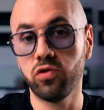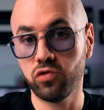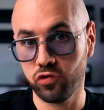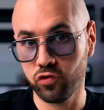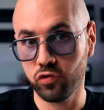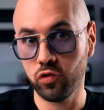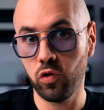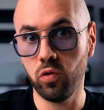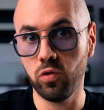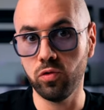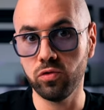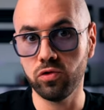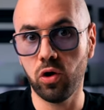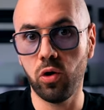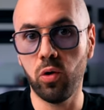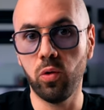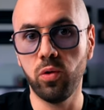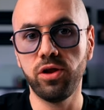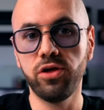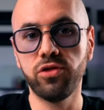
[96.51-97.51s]
sold
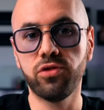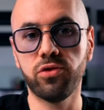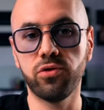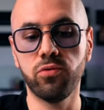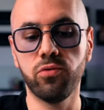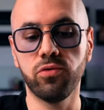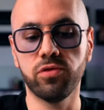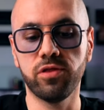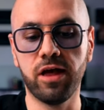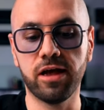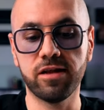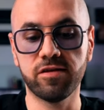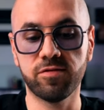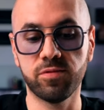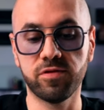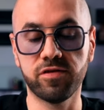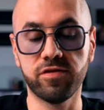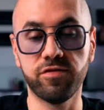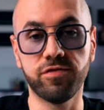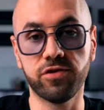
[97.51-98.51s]
only through that
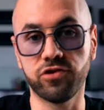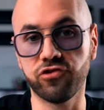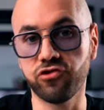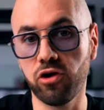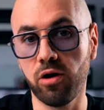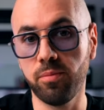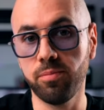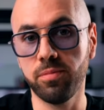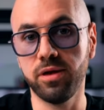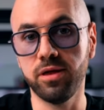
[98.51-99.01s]
specific shop,